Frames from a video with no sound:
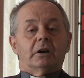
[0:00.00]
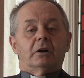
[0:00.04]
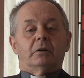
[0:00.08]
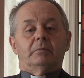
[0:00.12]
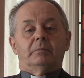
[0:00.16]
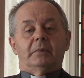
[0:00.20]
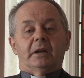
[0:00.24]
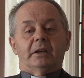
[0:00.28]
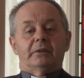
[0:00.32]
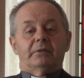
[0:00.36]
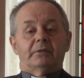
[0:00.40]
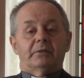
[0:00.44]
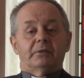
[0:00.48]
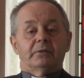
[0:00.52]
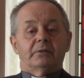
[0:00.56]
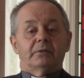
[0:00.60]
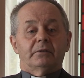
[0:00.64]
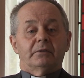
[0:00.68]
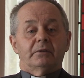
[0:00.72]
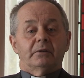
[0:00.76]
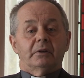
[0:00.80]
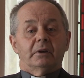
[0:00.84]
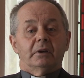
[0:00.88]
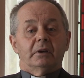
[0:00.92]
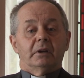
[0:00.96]
our
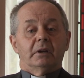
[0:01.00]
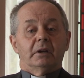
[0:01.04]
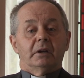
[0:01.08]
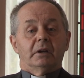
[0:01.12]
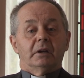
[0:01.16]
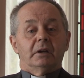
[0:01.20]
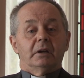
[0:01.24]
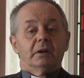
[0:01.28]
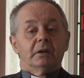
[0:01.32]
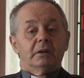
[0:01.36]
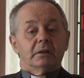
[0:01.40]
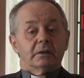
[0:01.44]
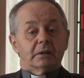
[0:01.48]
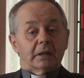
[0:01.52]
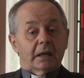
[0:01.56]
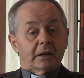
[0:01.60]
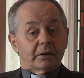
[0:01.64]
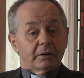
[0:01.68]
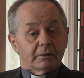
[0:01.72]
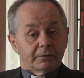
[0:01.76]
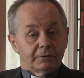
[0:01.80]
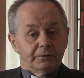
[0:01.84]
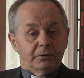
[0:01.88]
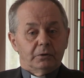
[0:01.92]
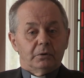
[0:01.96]
Masses that
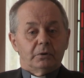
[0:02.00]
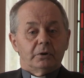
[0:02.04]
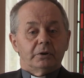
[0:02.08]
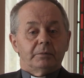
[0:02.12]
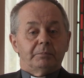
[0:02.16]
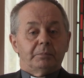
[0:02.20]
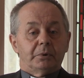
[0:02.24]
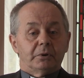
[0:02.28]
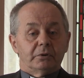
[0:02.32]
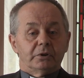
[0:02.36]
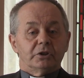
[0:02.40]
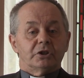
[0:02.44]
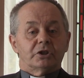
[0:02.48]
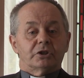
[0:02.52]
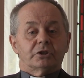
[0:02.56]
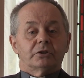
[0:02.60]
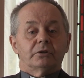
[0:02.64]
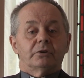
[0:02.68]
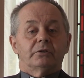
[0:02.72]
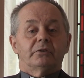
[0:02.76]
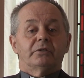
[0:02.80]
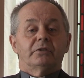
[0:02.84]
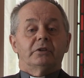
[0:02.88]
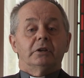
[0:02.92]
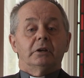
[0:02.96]
afford
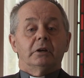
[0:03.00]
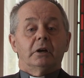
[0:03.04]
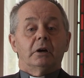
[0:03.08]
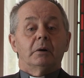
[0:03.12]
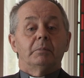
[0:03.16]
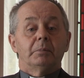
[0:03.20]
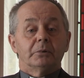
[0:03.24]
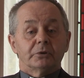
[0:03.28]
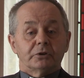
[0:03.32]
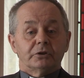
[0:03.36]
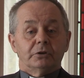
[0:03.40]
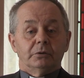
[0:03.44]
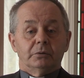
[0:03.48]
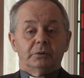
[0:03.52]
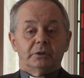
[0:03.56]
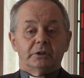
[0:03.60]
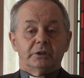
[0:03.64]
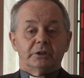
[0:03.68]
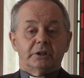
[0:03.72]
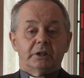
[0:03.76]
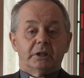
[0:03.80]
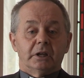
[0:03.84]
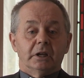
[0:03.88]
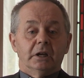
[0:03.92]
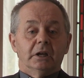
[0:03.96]
parishioners the
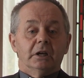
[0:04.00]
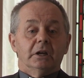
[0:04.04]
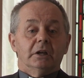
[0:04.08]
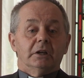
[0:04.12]
opportunity